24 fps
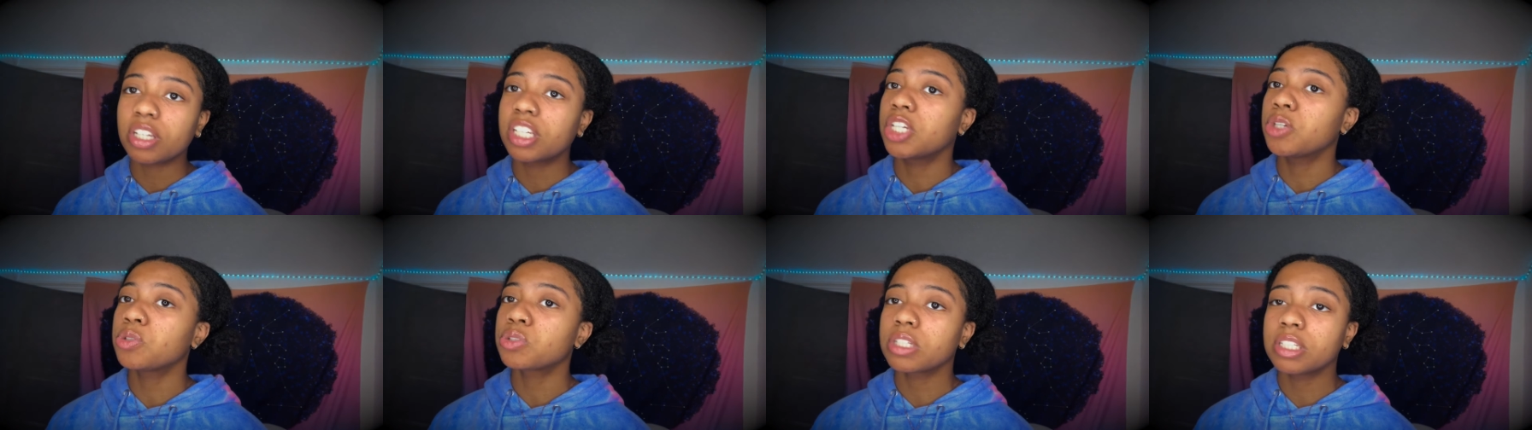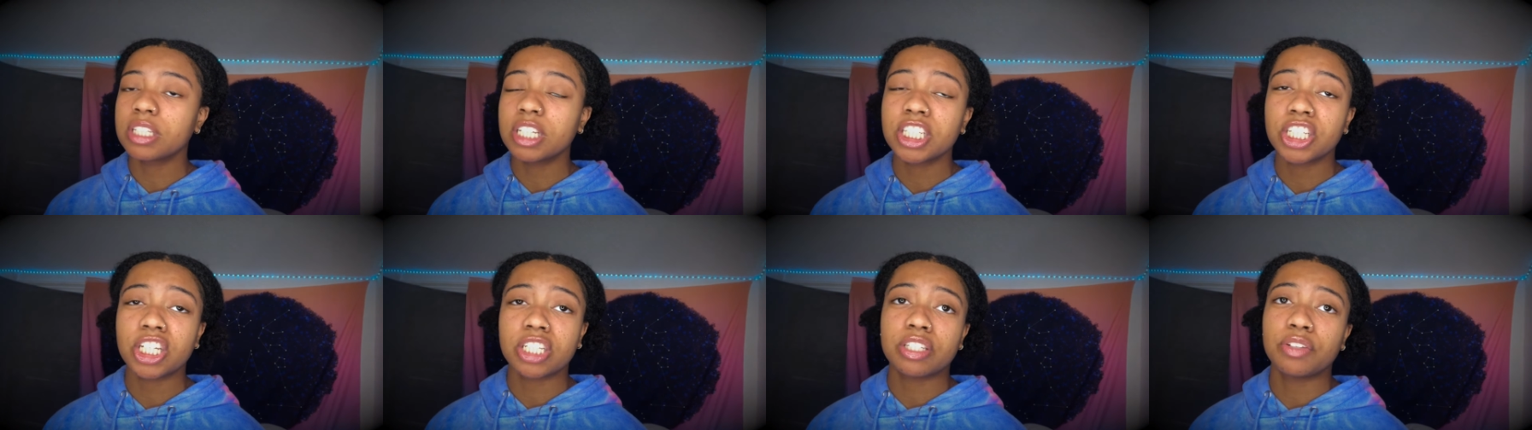
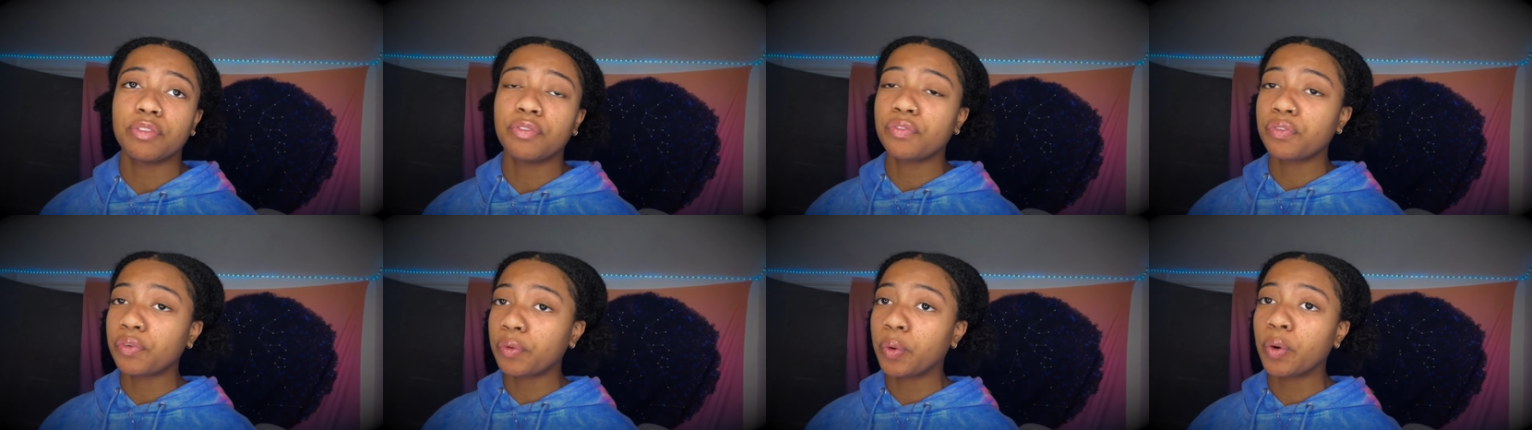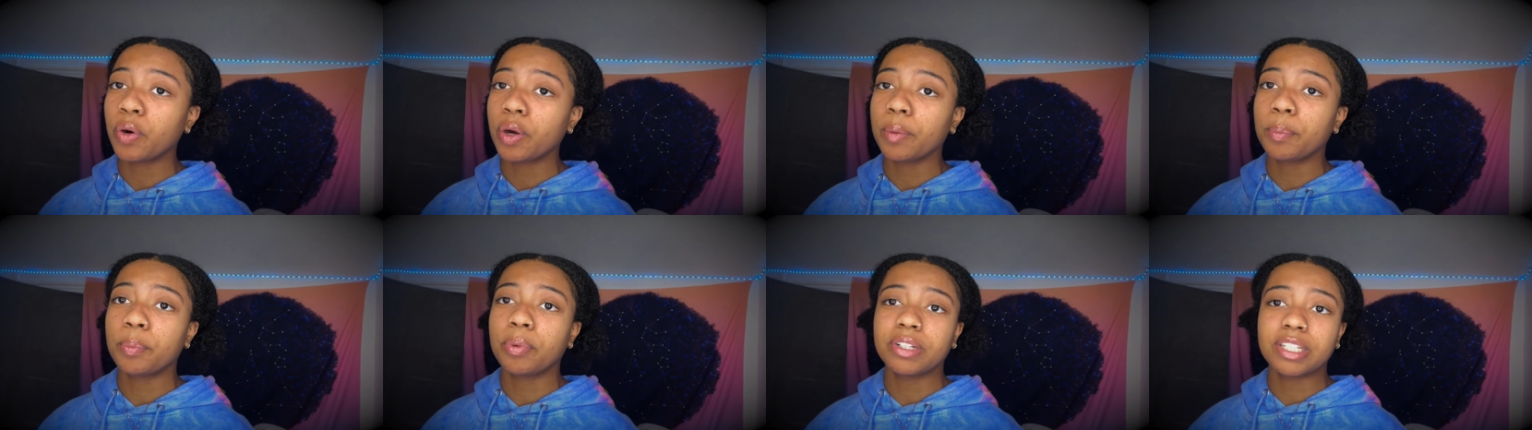Usually just in
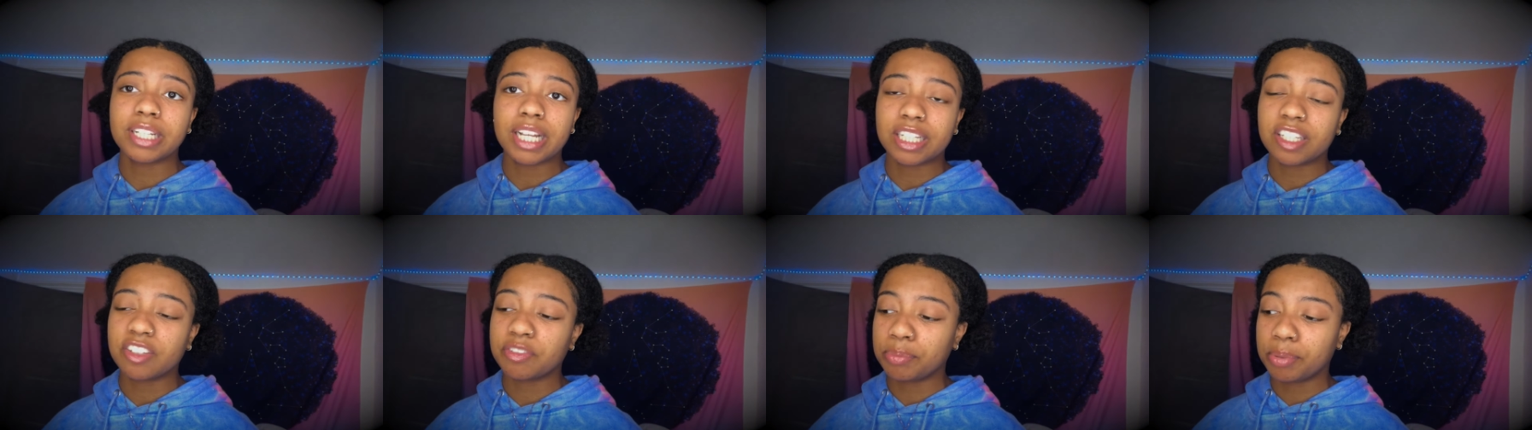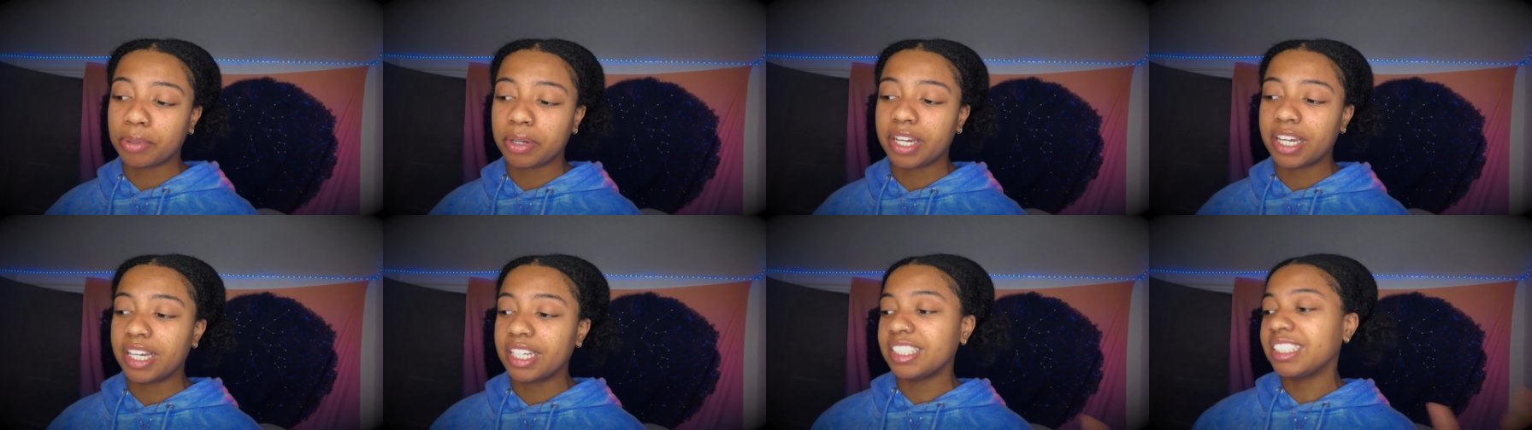four protective
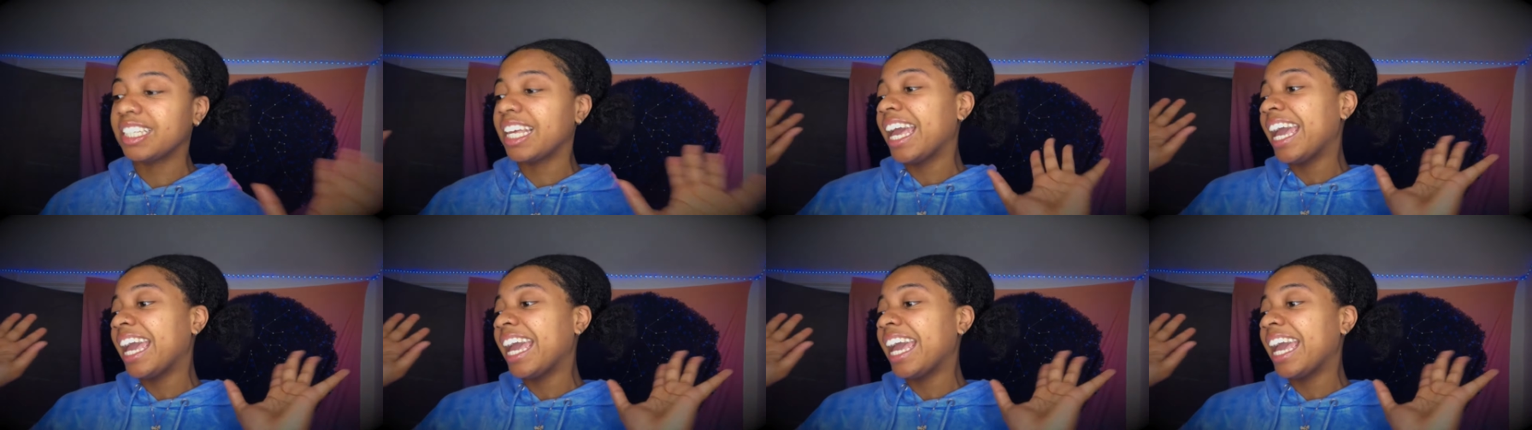braids.